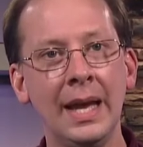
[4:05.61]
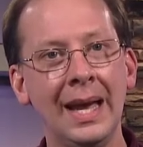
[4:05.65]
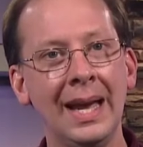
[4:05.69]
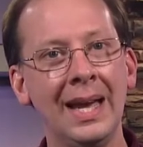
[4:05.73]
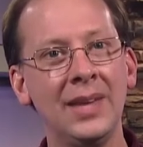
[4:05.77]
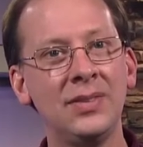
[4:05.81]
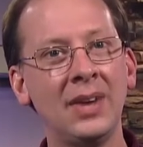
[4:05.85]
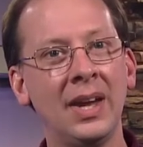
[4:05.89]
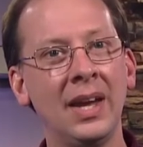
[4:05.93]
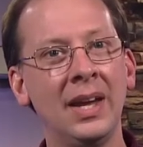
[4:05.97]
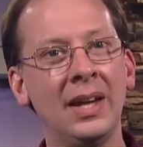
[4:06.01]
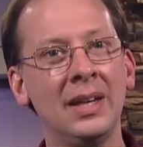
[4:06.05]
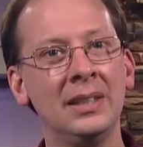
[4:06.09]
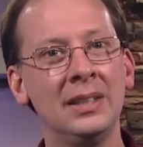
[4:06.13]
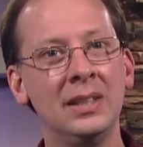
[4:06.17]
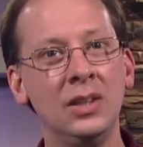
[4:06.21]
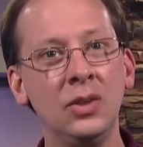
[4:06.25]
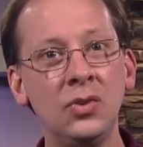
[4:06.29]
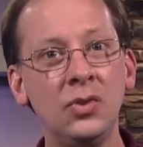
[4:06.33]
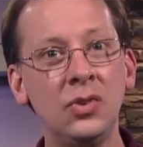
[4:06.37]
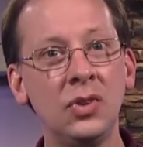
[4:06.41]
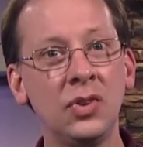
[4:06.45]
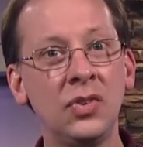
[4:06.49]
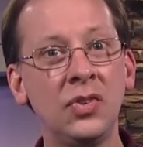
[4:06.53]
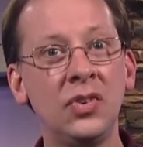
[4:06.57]
as I
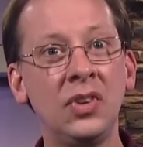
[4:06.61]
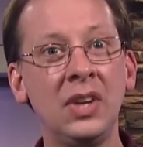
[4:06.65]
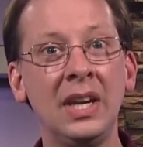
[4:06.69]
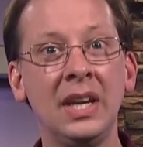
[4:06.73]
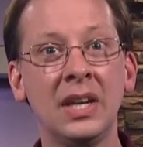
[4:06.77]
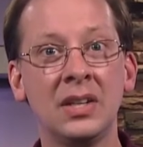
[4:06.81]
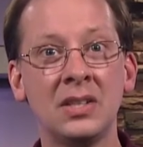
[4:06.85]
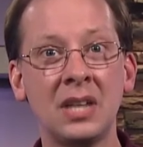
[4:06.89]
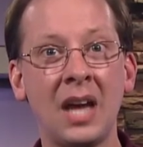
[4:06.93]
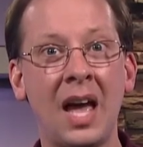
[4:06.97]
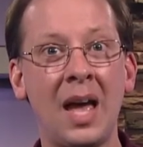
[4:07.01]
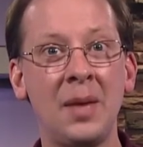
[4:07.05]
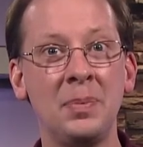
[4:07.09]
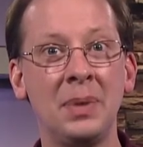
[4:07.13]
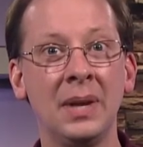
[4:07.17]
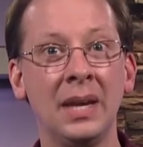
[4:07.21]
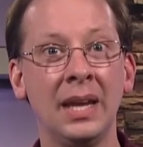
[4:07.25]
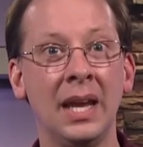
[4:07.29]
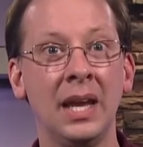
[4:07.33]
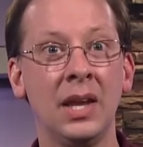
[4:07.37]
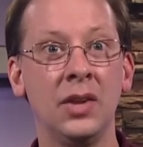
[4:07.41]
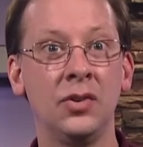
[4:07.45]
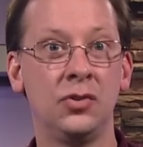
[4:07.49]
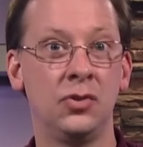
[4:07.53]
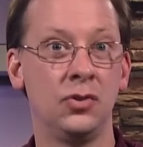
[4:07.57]
used to see a topic
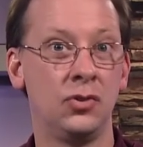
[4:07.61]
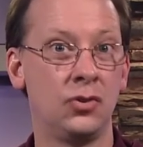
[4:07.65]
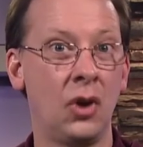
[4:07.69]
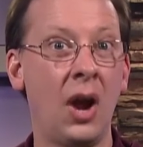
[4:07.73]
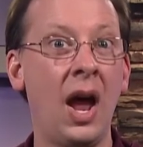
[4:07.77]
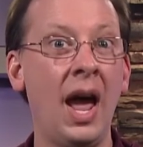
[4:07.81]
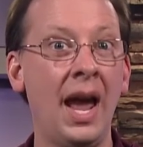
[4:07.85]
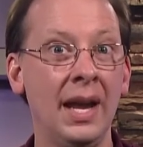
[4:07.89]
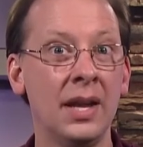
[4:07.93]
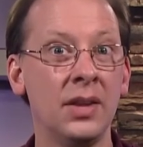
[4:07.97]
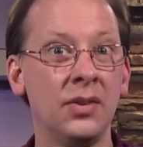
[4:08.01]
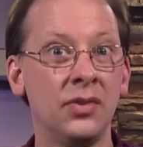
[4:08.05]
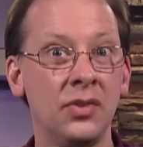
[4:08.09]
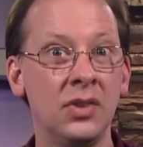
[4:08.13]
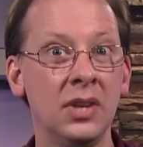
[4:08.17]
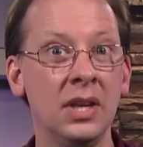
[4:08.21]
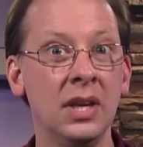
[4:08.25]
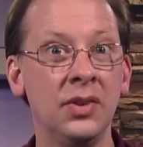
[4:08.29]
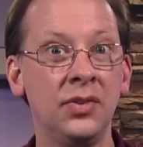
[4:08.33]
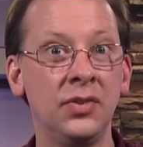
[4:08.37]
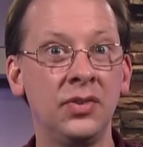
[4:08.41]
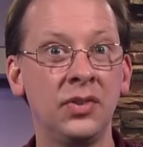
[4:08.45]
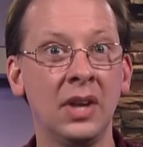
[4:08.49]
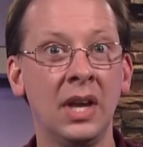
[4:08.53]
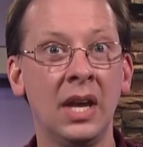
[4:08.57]
as dry as
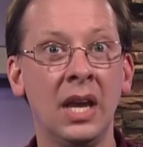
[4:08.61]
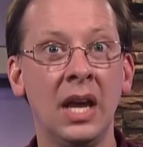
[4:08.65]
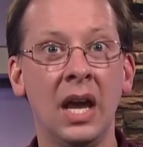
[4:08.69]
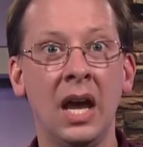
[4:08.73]
this